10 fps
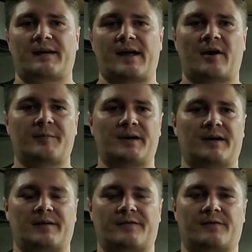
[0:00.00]
now I'm in
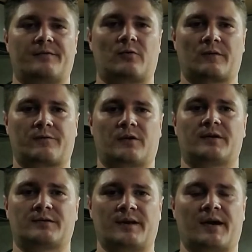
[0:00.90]
a 34-foot
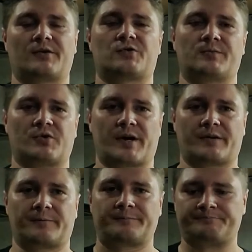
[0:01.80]
Airstream
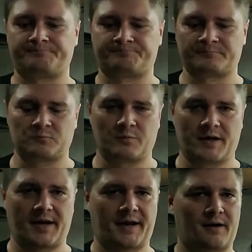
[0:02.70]
trailer,
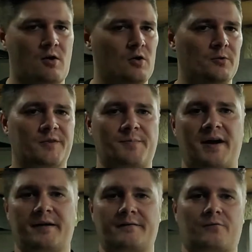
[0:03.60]
and I haul it with
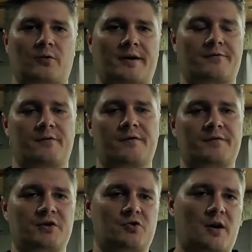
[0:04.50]
my Ford
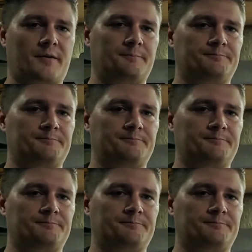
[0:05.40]
F-350 truck.